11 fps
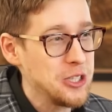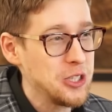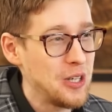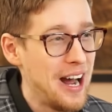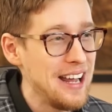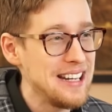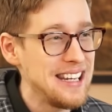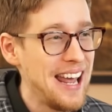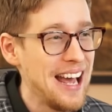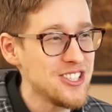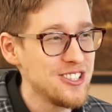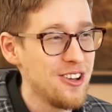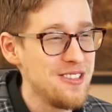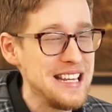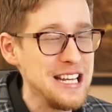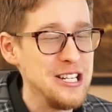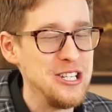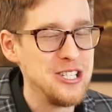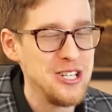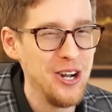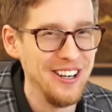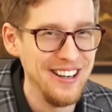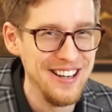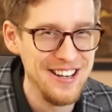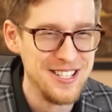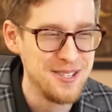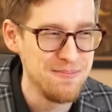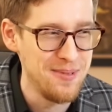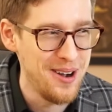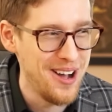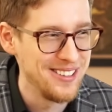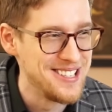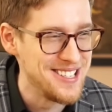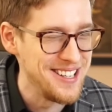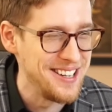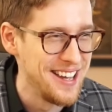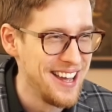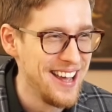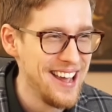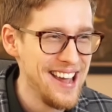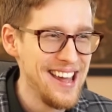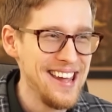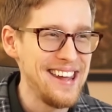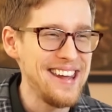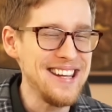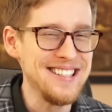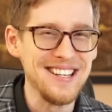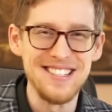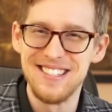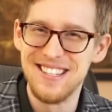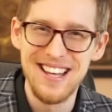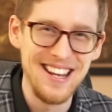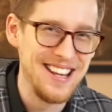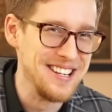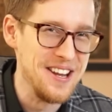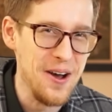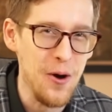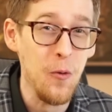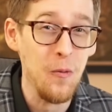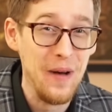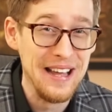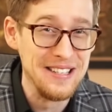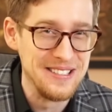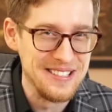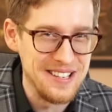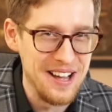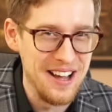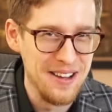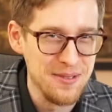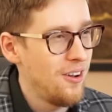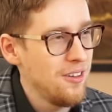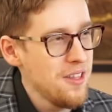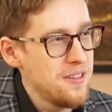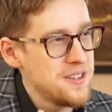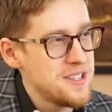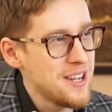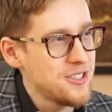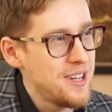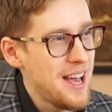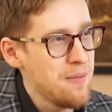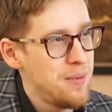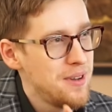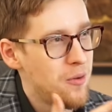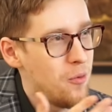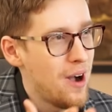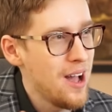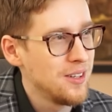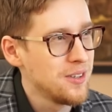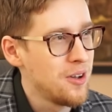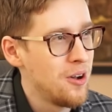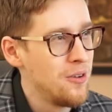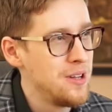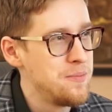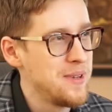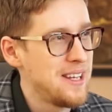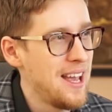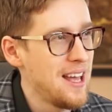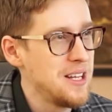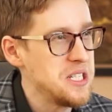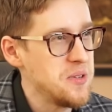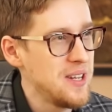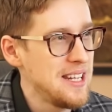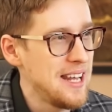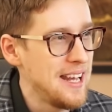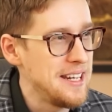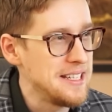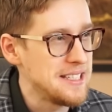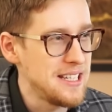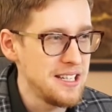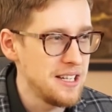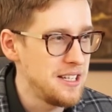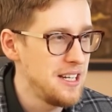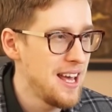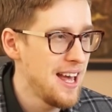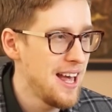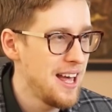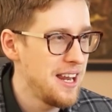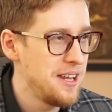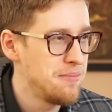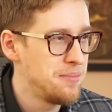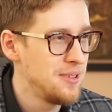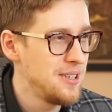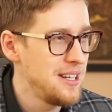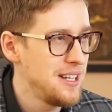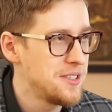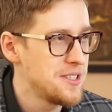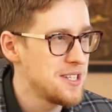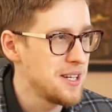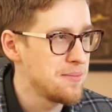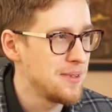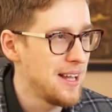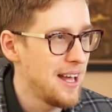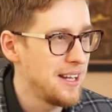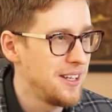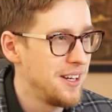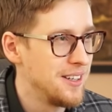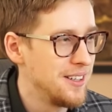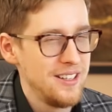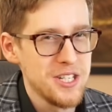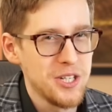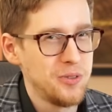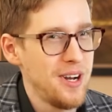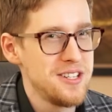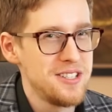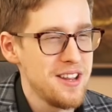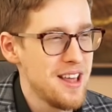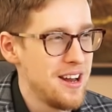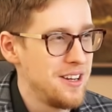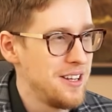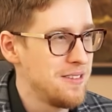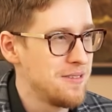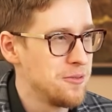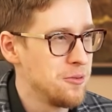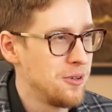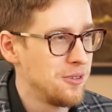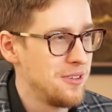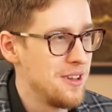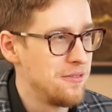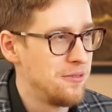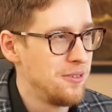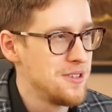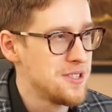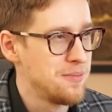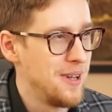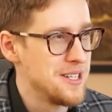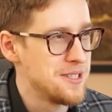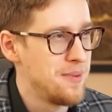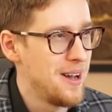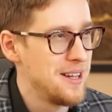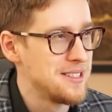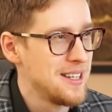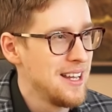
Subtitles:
try and cash in on the insurance policy. He just didn't know when to stop. All of this actually happened a while ago. It began in 2018, and he had a pretty interesting plan here. It's crazy that it even worked in the first place, but